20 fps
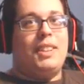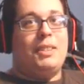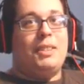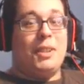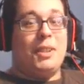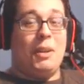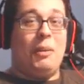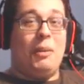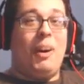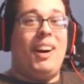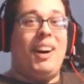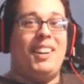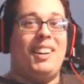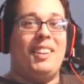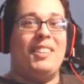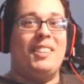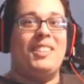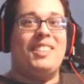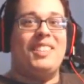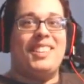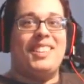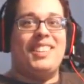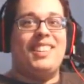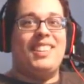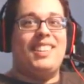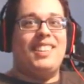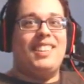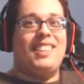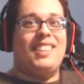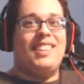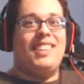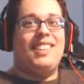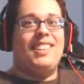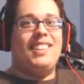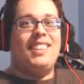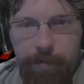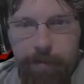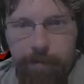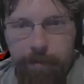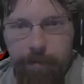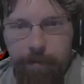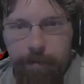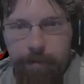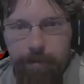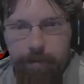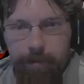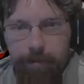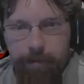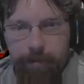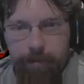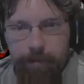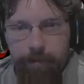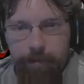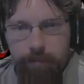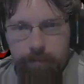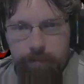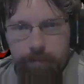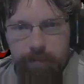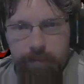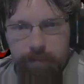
through the walls. Oh God. Skeet.